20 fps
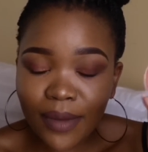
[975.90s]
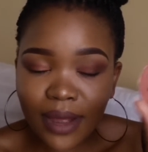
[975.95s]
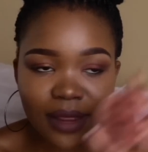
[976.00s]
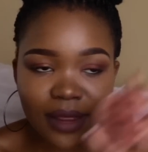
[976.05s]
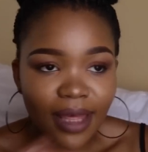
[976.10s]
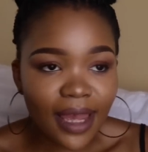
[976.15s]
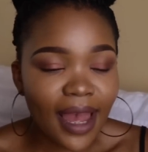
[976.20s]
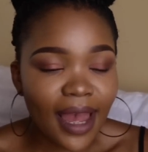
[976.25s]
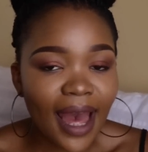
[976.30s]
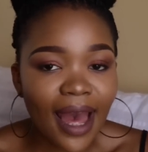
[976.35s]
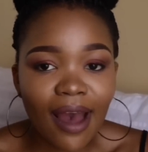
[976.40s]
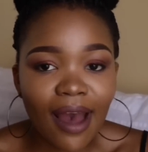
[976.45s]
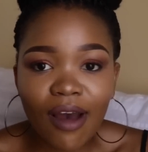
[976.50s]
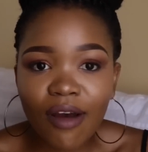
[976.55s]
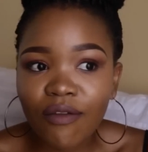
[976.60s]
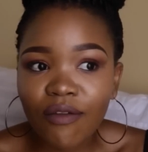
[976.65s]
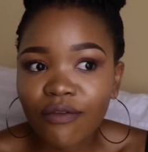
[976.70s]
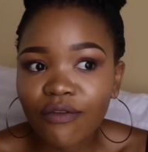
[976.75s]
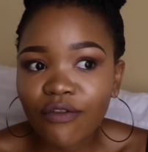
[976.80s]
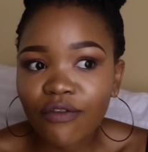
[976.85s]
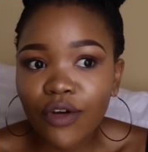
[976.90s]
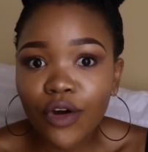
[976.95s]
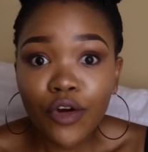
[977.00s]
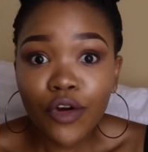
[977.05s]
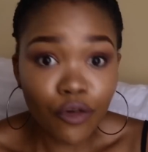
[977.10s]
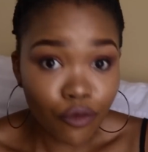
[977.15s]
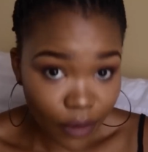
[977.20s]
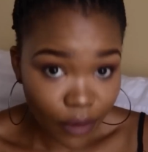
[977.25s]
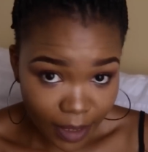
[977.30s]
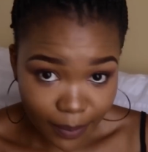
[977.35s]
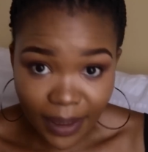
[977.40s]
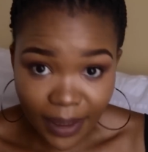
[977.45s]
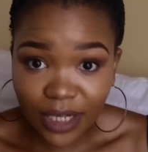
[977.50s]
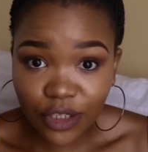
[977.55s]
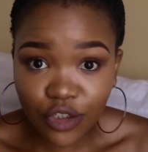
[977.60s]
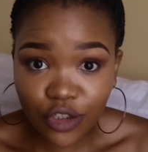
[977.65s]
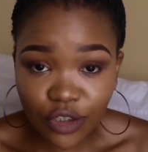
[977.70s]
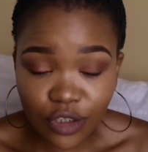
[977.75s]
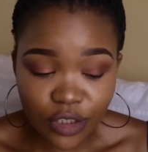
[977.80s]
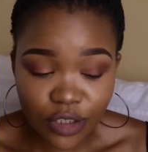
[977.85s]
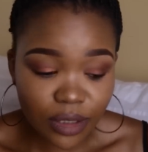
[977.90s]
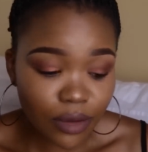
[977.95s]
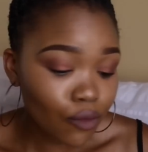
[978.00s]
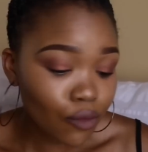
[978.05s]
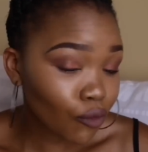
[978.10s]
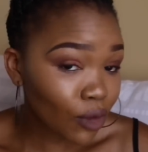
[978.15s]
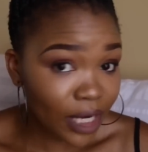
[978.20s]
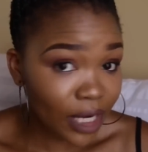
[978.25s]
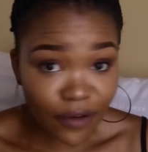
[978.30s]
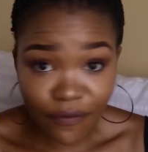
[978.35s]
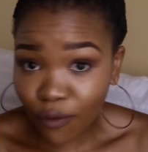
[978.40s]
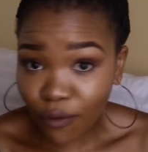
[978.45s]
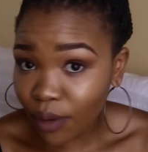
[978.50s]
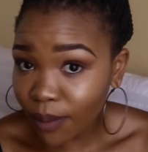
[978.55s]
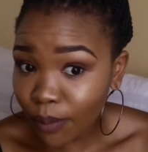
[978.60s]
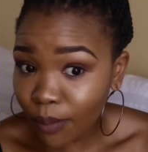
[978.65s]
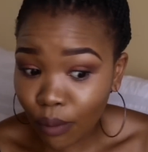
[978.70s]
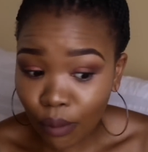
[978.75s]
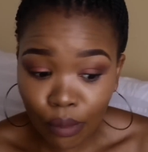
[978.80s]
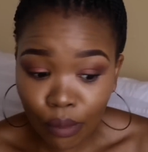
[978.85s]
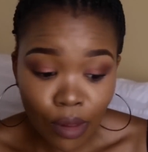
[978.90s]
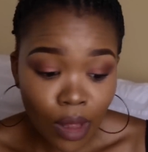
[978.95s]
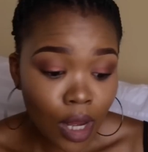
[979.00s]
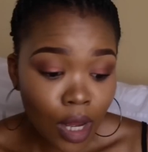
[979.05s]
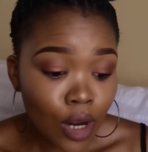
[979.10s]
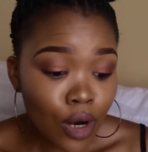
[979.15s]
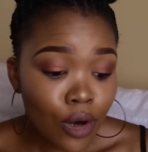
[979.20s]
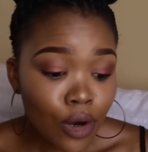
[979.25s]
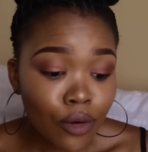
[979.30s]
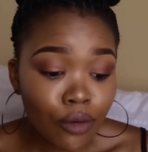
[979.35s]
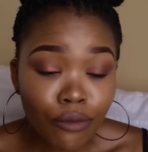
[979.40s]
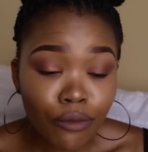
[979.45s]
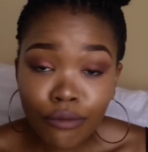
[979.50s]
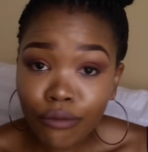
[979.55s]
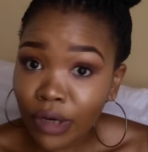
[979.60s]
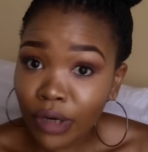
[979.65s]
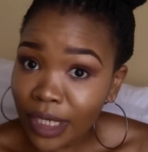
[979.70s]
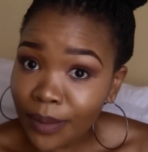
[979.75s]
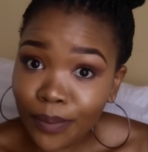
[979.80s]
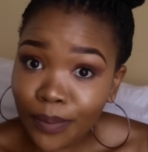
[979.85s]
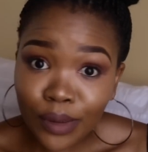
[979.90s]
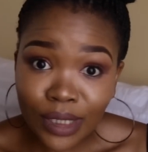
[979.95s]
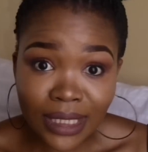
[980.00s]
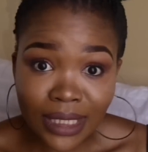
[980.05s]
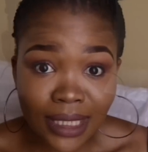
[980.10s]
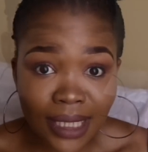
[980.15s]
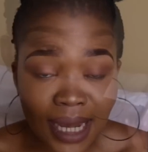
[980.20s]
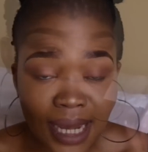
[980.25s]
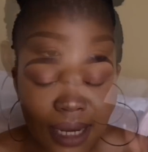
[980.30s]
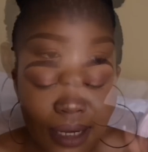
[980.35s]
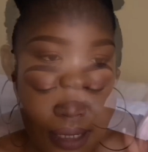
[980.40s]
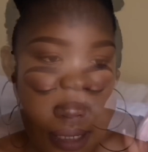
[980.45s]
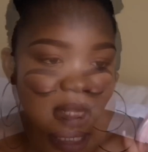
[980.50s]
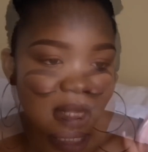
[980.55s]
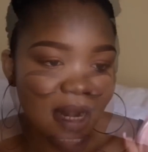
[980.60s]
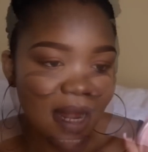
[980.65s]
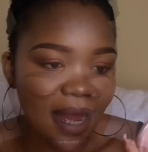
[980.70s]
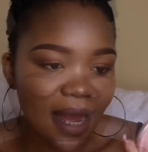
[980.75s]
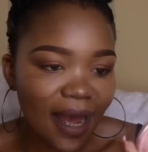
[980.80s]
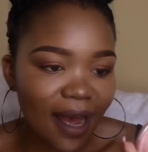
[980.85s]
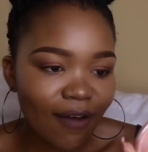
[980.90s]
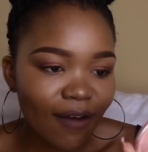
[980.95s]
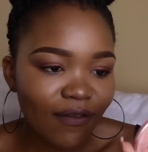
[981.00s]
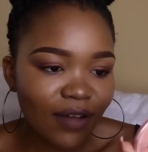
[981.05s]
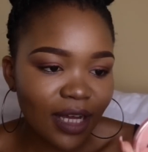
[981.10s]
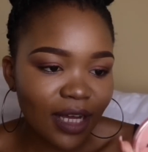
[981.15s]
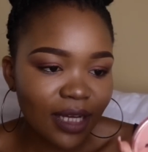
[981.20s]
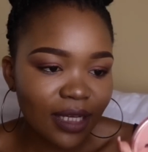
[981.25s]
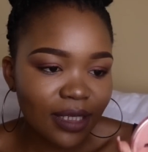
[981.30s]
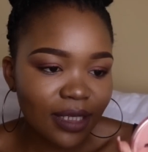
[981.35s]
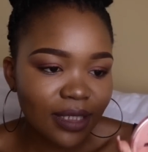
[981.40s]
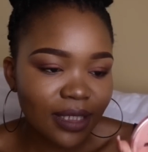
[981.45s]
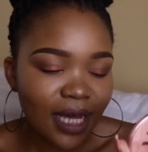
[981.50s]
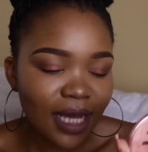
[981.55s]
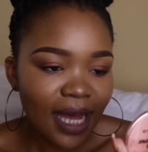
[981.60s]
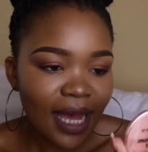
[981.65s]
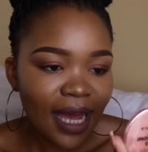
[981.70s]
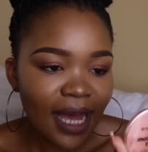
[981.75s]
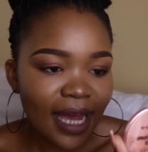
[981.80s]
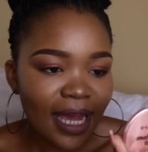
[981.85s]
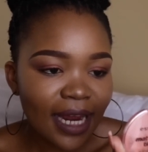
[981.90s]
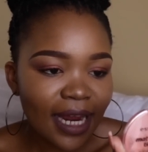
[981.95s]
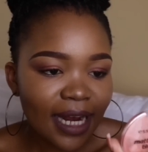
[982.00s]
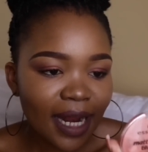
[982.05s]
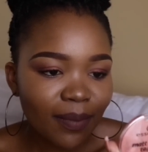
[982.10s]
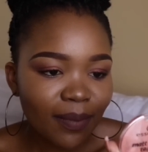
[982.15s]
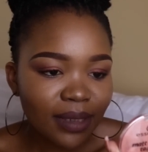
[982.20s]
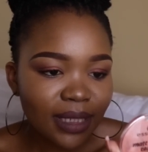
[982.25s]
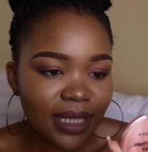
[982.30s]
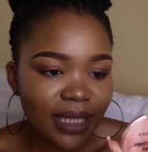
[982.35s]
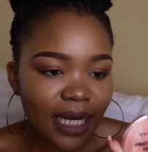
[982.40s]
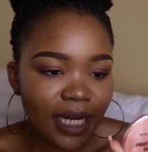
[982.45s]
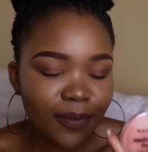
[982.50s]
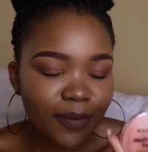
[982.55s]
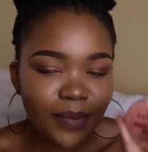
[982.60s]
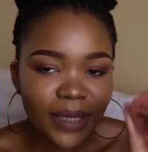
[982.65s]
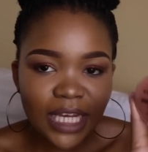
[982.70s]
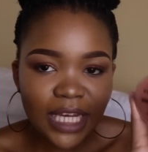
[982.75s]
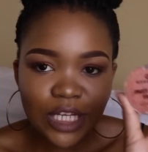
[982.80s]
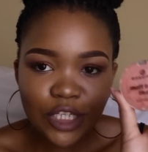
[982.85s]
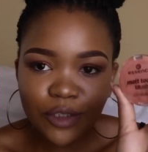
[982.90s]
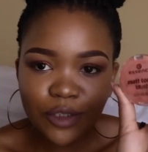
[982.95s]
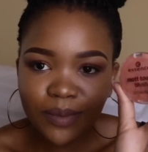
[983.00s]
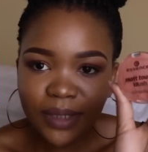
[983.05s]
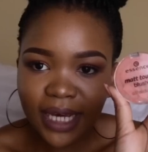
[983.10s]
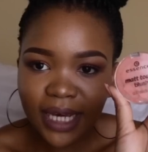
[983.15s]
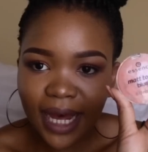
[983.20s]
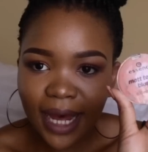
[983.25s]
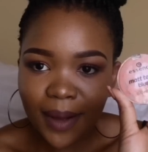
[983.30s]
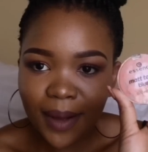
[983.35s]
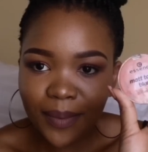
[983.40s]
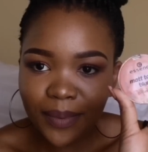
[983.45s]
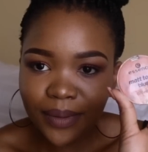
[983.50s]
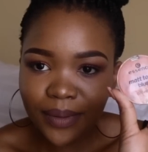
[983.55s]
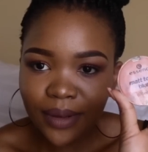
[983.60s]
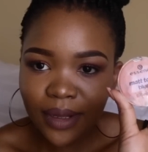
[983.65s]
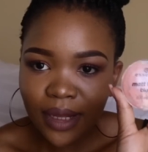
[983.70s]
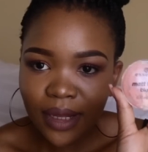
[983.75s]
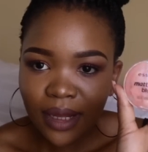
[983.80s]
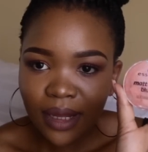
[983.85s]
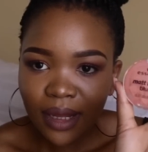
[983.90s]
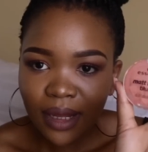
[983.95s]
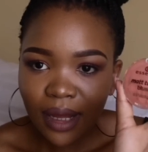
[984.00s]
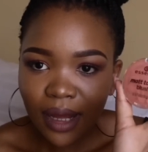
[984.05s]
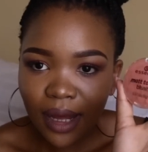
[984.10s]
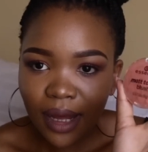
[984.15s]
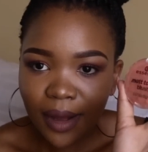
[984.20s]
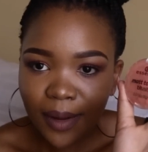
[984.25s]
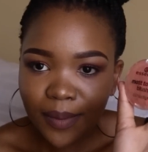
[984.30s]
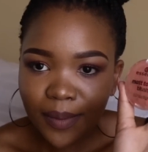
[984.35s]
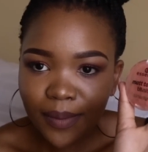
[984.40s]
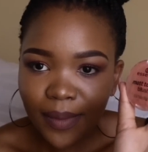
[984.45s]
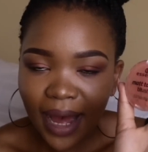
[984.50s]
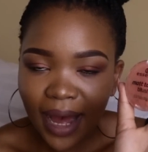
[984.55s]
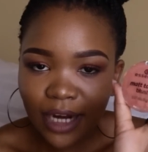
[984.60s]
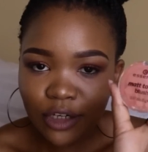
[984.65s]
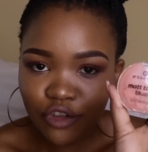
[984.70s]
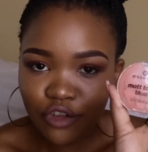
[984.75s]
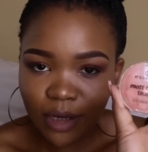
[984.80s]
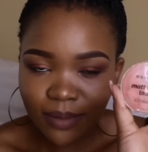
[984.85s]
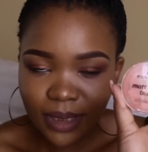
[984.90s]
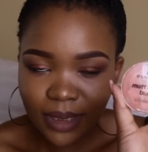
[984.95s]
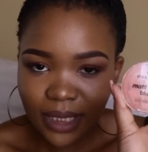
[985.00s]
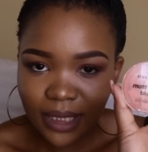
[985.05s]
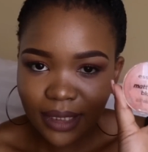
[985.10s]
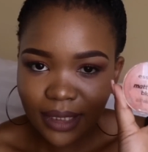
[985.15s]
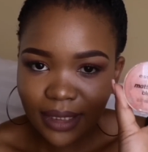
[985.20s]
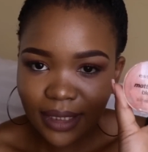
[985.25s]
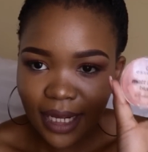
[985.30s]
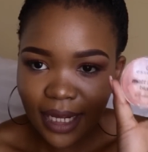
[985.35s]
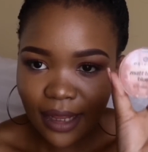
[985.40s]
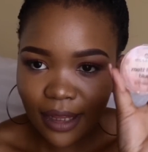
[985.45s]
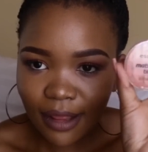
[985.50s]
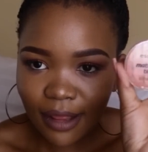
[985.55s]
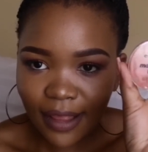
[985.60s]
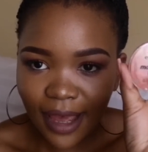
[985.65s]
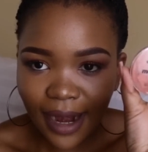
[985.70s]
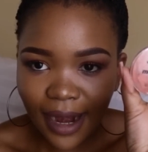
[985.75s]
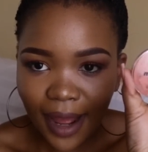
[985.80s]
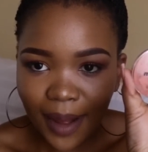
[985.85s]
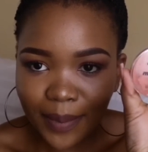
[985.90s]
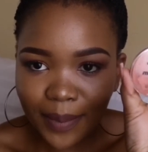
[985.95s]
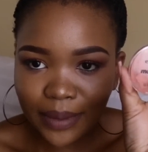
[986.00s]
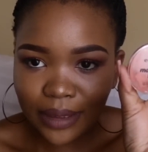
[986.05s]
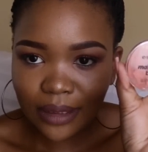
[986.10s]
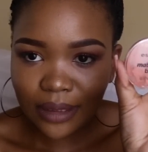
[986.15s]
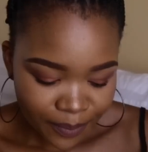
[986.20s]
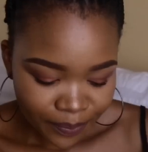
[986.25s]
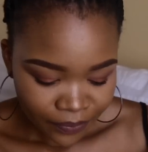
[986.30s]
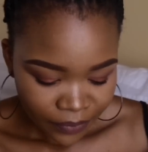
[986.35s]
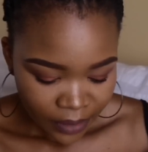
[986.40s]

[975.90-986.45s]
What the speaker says: They have great blushes, really affordable, really pretty colors. This one that I have is in number 10, Peach Me Up. I dropped it and then that happened.